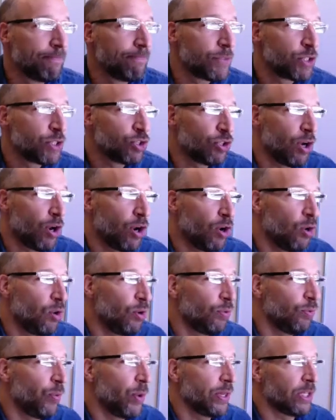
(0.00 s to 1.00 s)

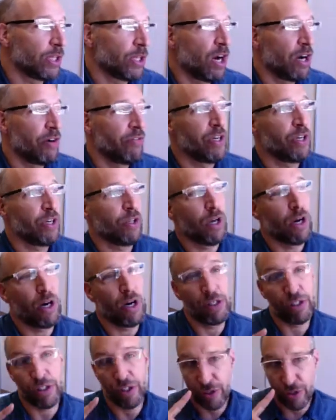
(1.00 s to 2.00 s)
So when the larvae are
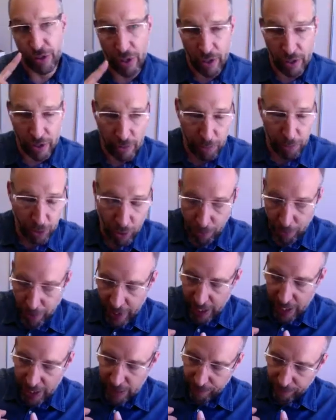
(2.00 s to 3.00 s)
large, they're starting to
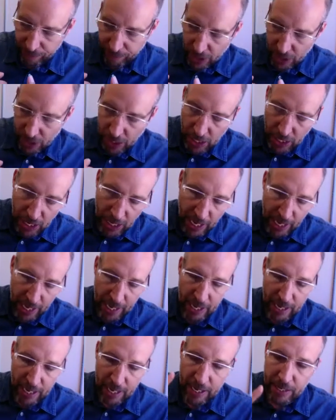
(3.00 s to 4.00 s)
pupate
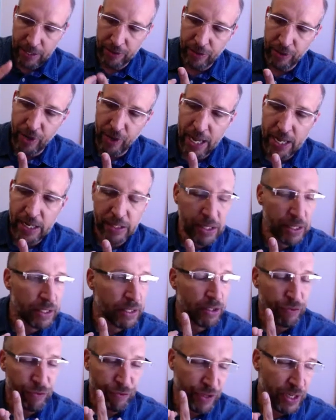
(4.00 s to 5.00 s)
and they're ending
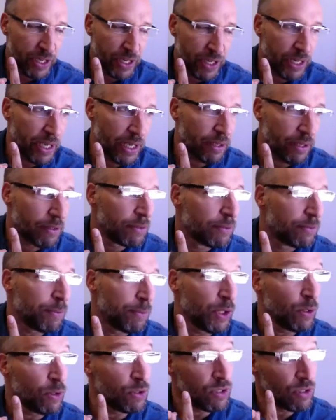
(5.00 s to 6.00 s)
their feeding. But
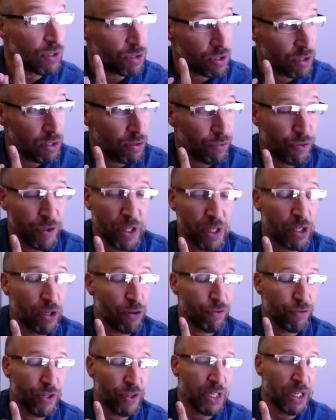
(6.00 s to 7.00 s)
those that are still feeding are
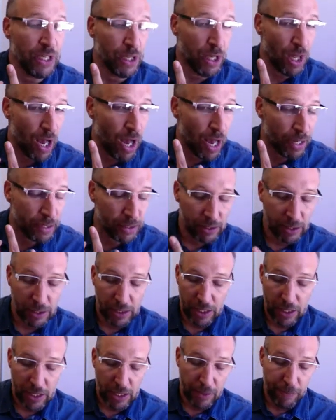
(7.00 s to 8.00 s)
feeding a lot.
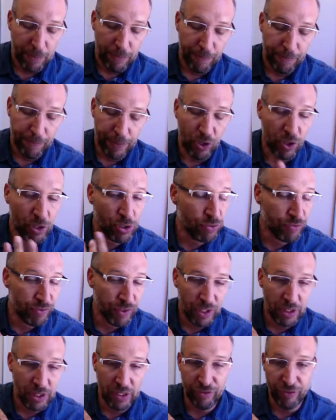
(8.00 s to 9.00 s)
But they're also
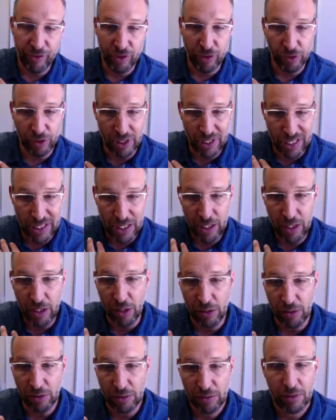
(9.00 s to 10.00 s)
very difficult to
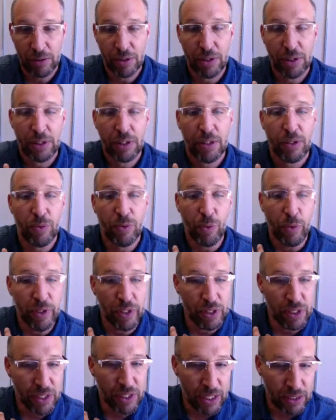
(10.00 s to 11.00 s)
kill with
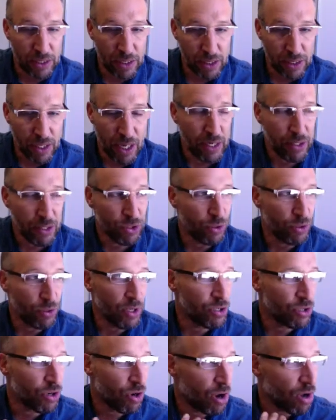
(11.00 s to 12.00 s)
insecticides. So
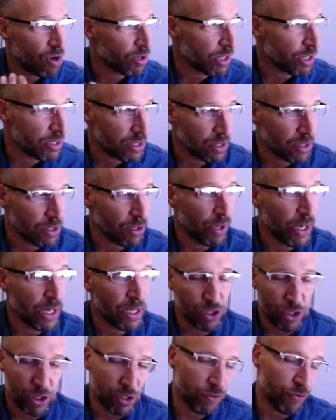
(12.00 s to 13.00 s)
these are all
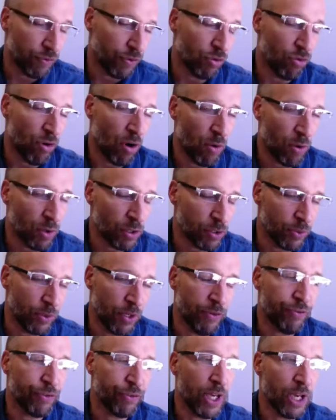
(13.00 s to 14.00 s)
considerations for growers.
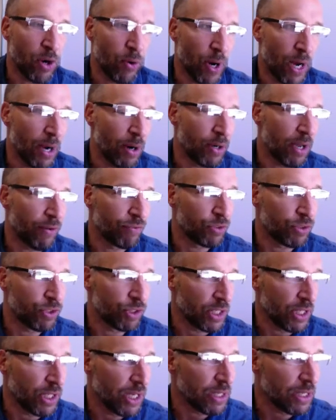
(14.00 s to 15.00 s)
If they go out after
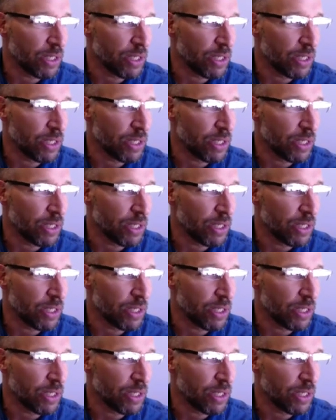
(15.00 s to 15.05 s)
seeing